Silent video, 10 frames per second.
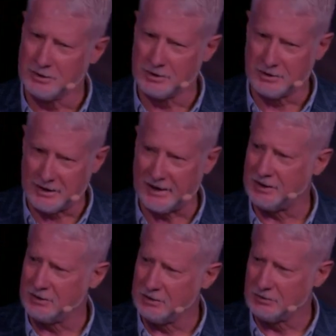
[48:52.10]
that
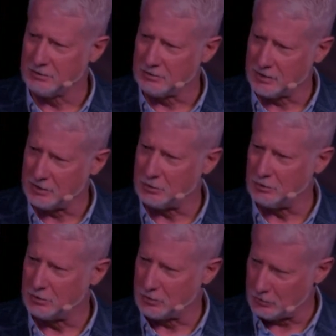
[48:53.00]
little
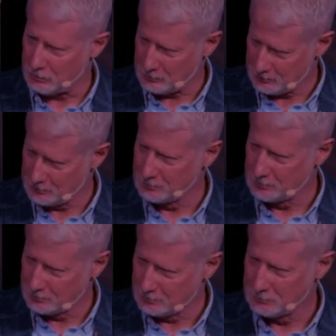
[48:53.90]
girl
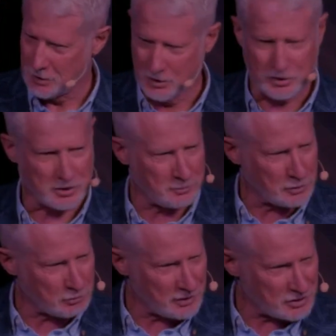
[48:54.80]
stood
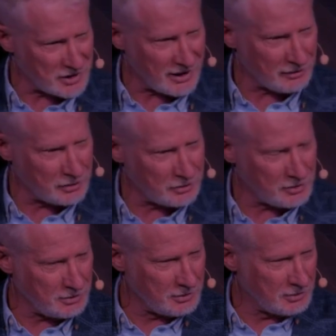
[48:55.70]
between childhood
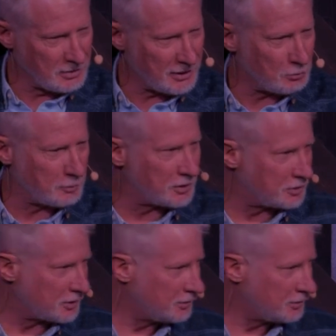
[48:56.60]
and womanhood